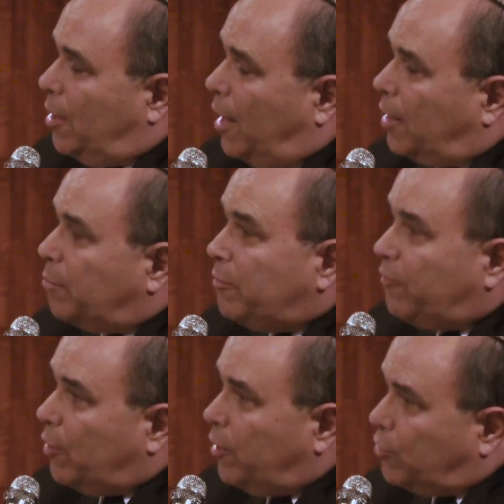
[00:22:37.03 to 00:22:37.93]
and it'll be
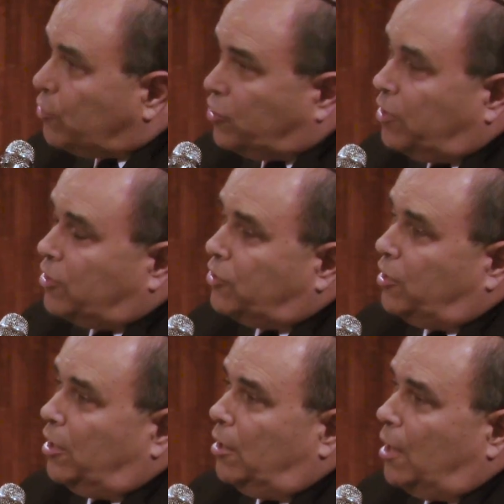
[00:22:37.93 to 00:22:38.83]
very interesting to
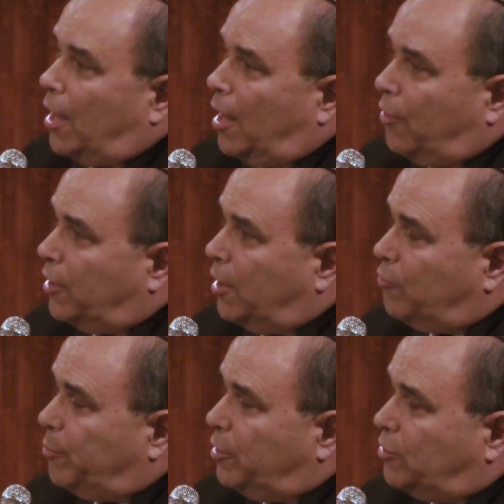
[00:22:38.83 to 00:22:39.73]
see how the
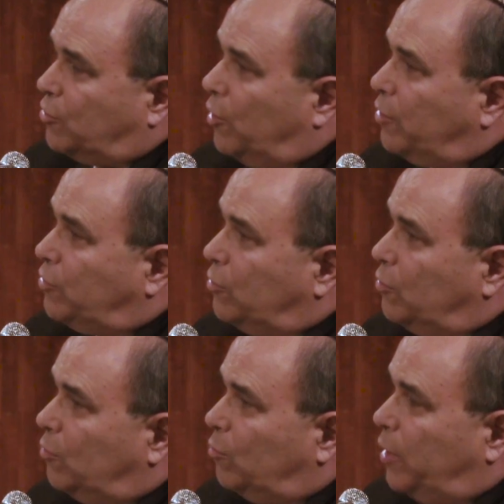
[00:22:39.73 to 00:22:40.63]
government is going
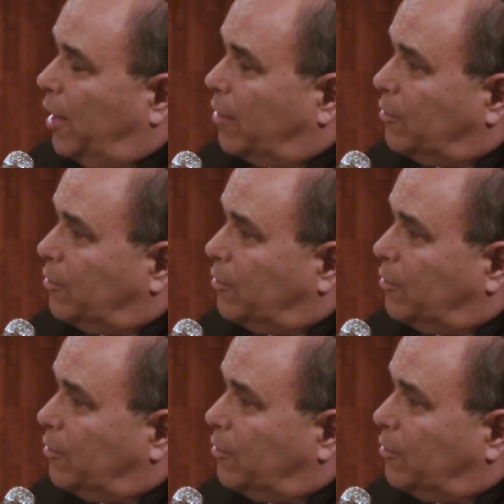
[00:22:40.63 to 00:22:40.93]
to react.